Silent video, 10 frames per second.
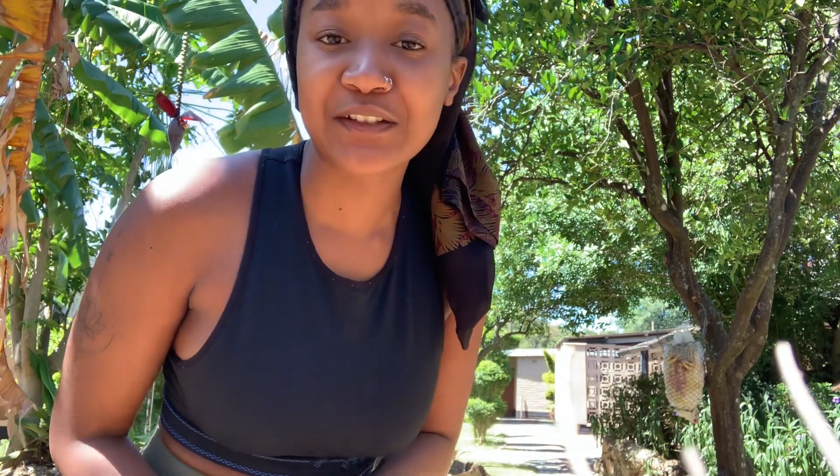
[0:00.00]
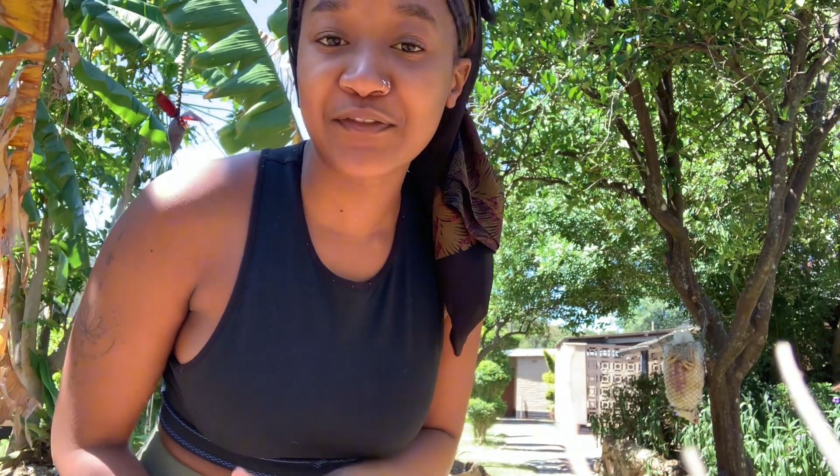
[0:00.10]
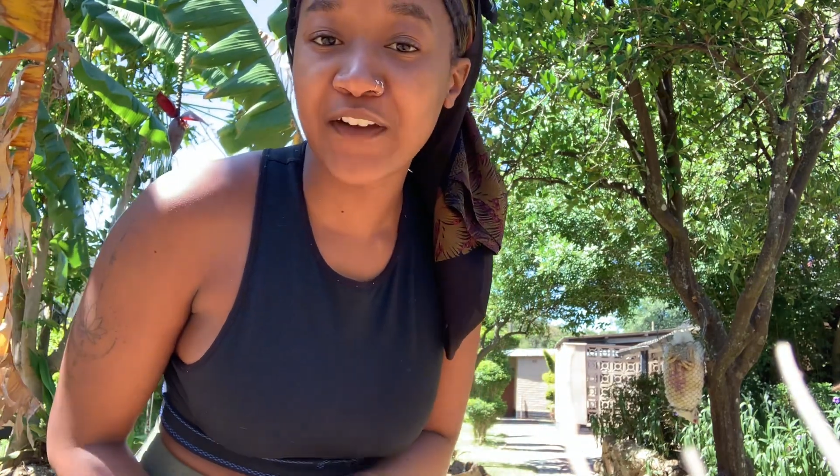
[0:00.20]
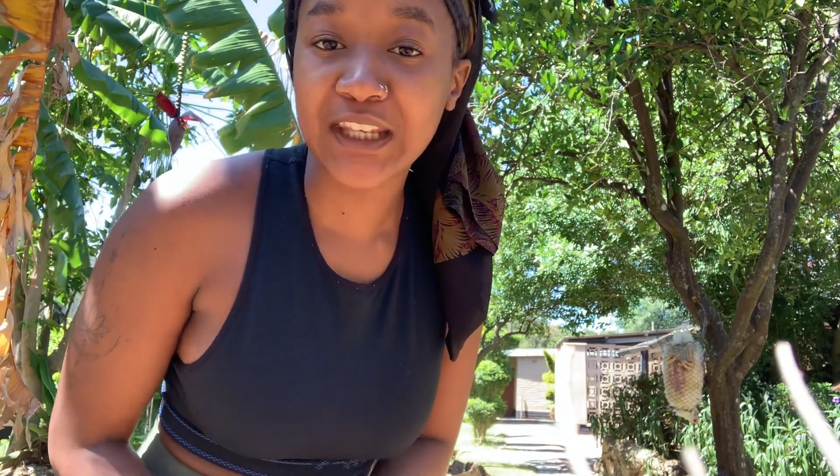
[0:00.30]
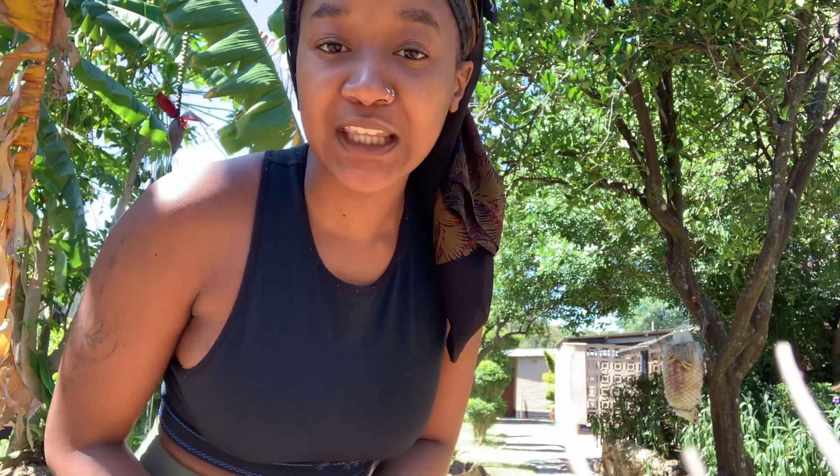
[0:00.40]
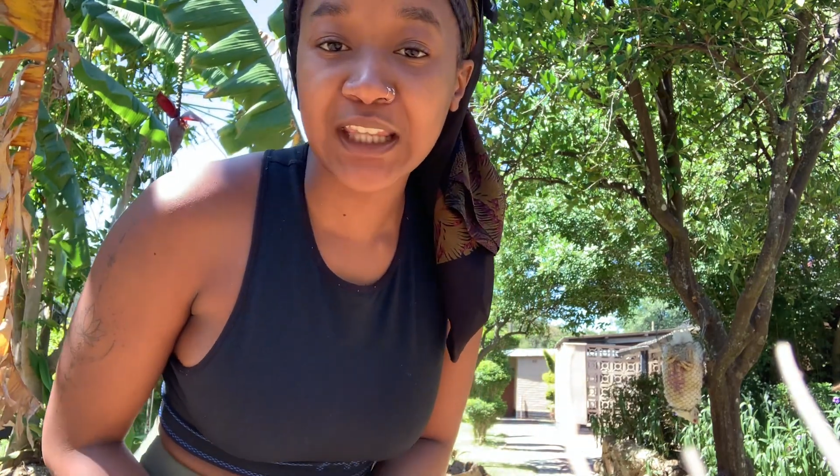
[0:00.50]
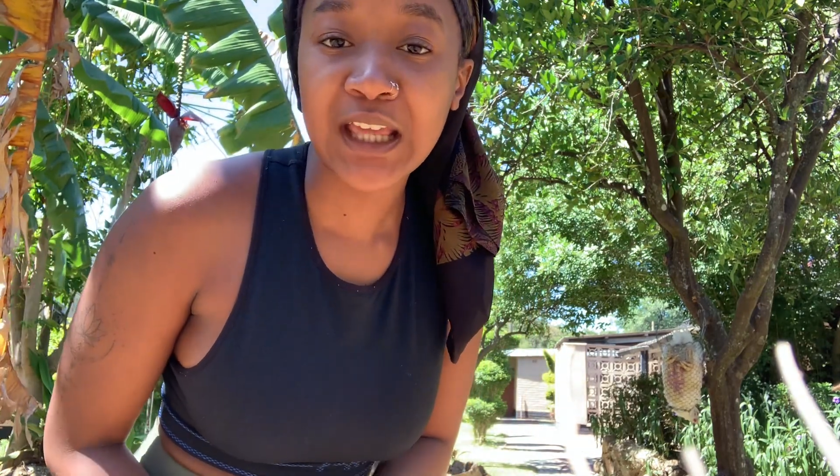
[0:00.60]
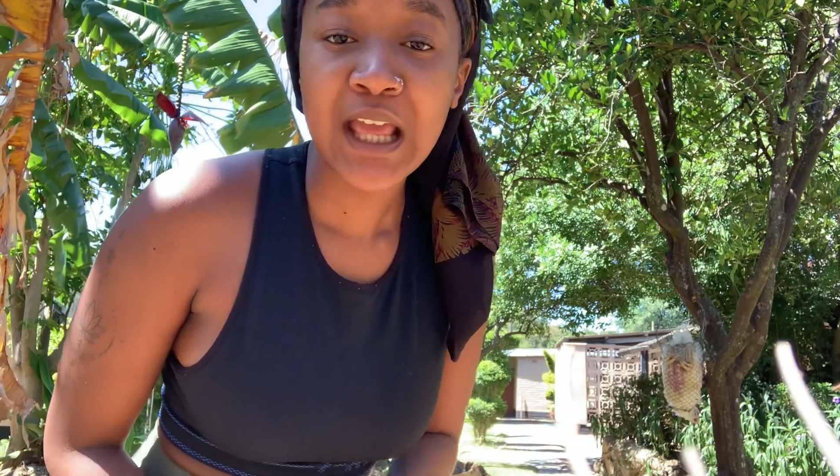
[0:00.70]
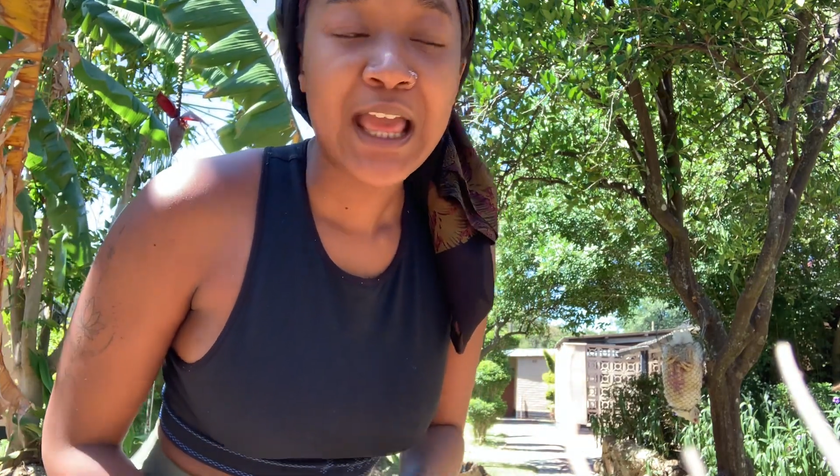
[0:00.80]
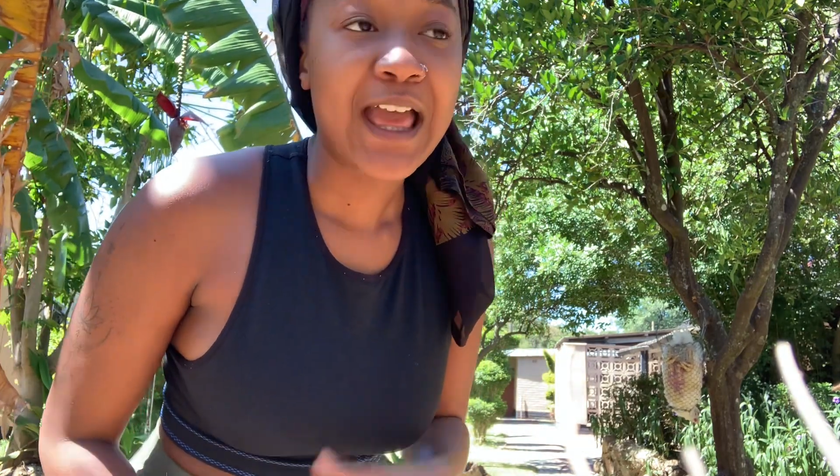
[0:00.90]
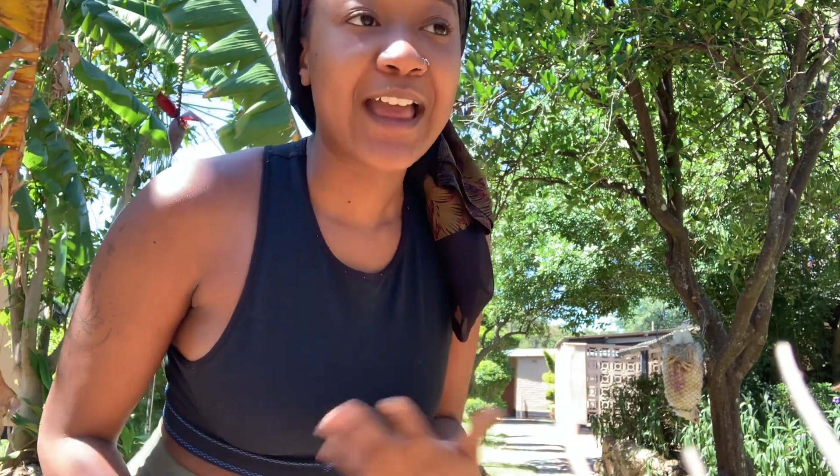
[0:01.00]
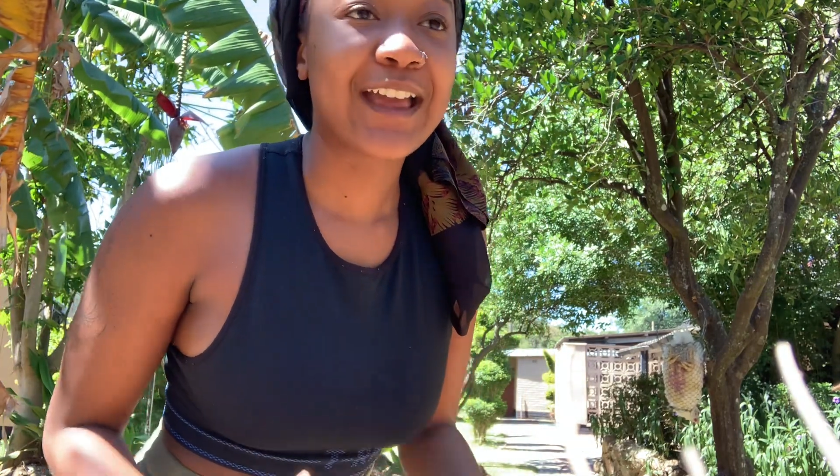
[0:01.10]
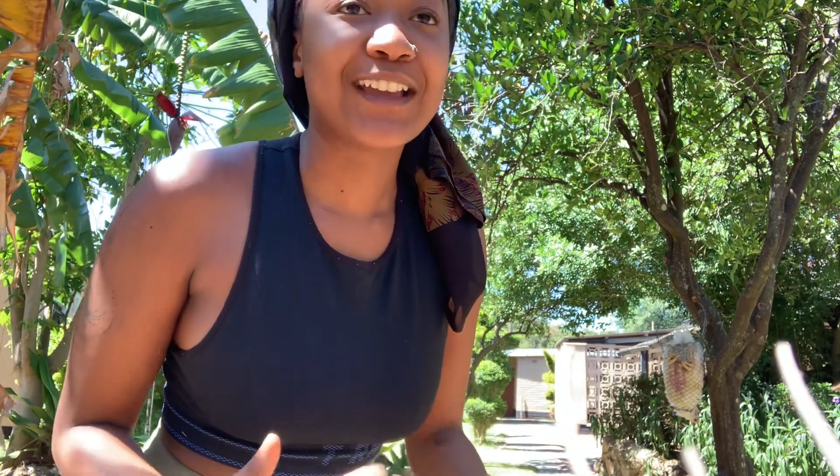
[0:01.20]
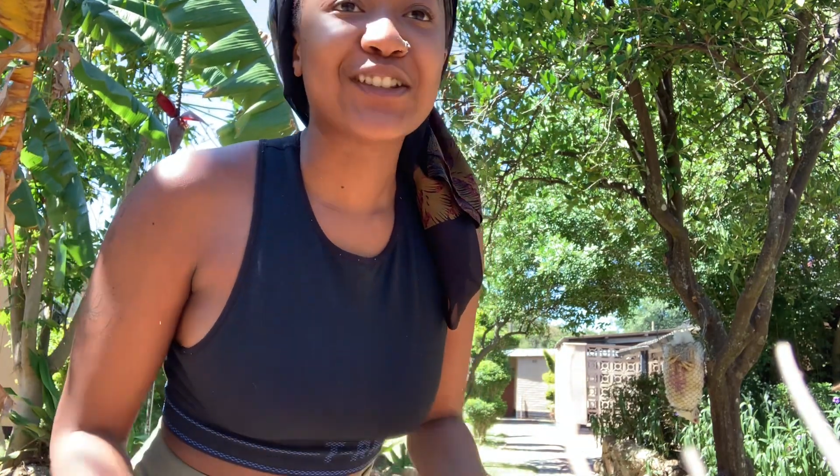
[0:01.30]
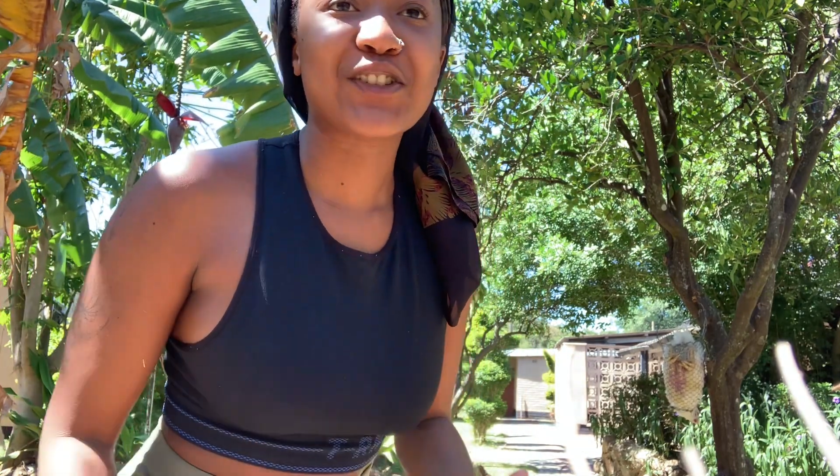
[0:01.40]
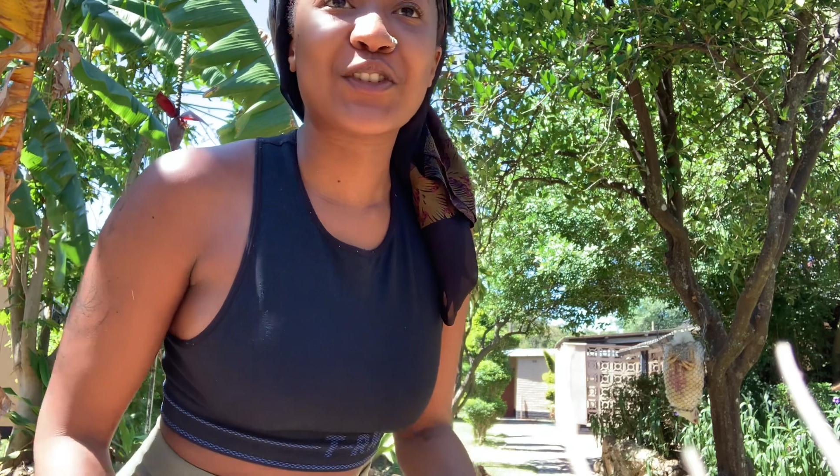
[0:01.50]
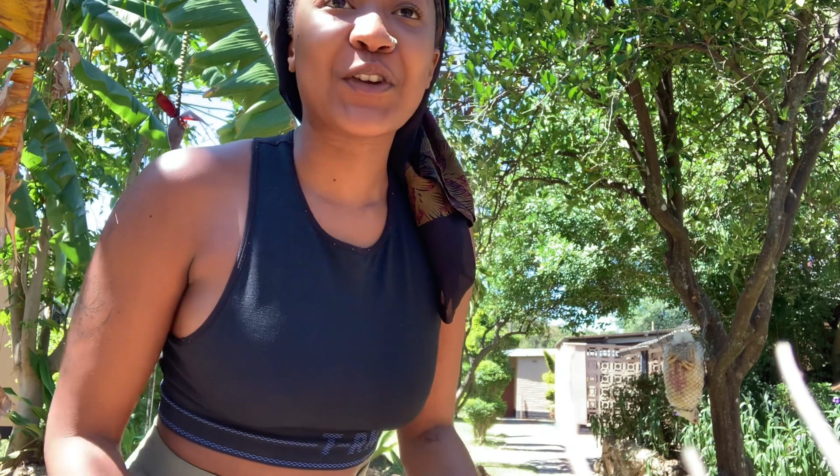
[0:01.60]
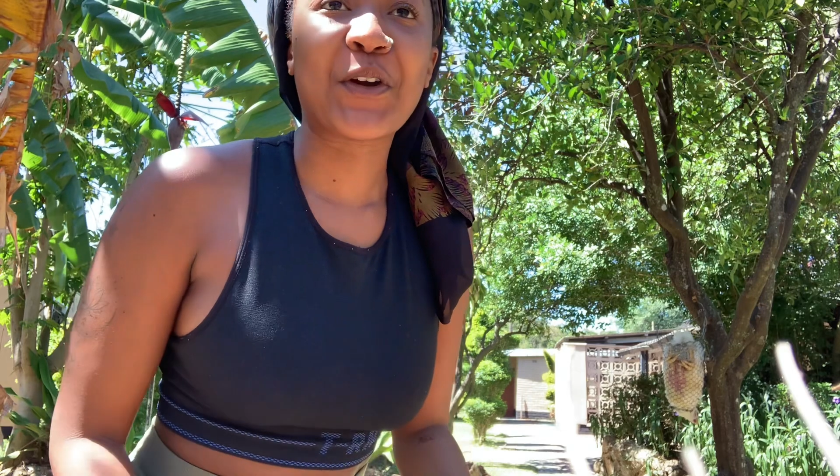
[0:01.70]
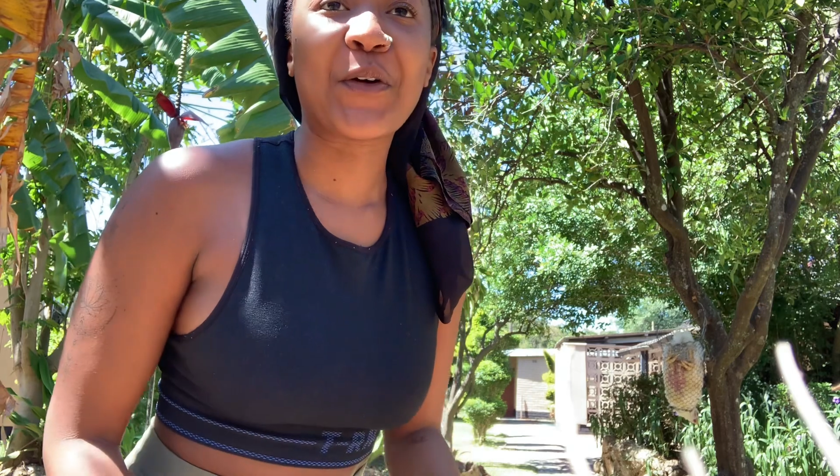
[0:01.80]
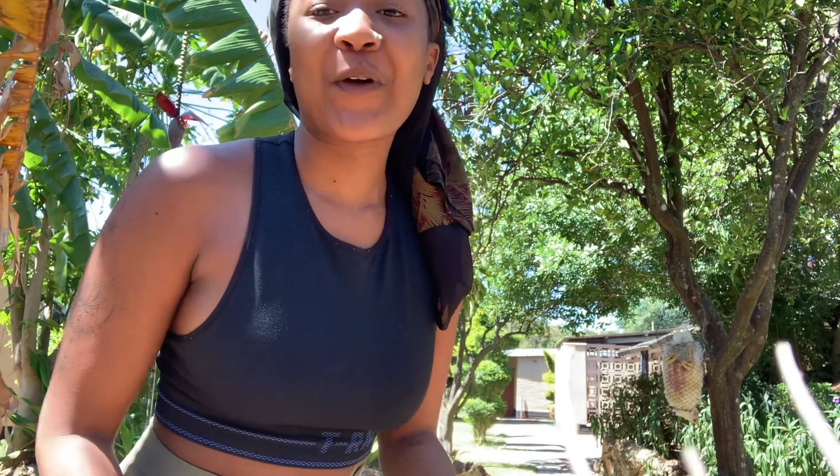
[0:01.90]
funny and you
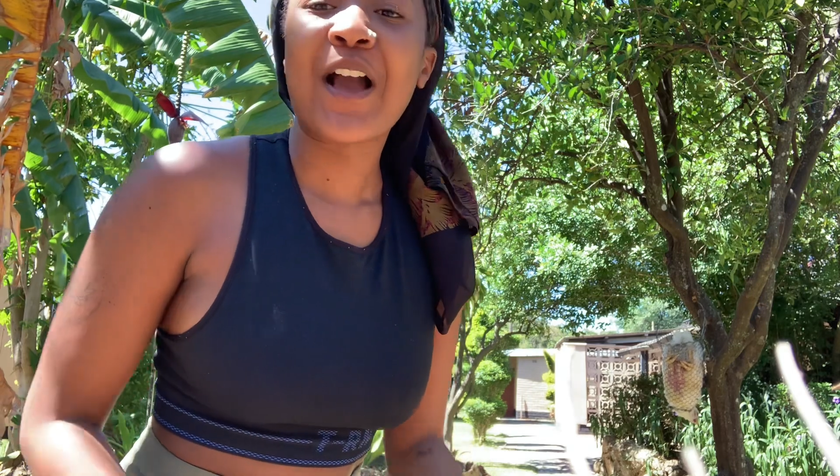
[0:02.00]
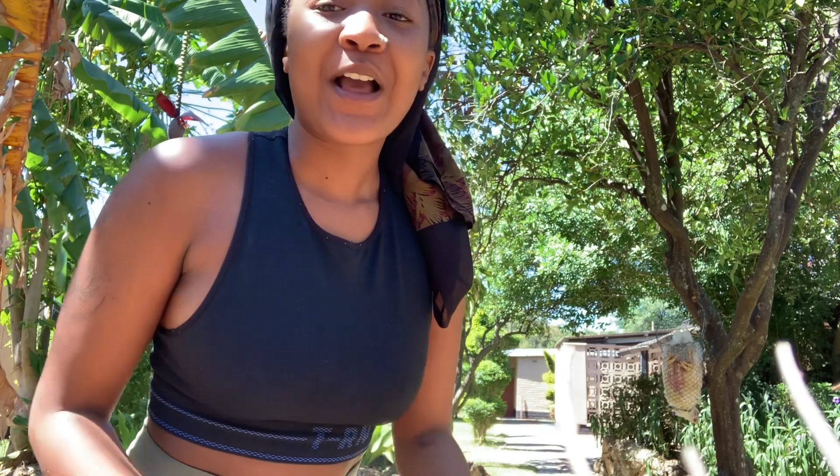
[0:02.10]
know,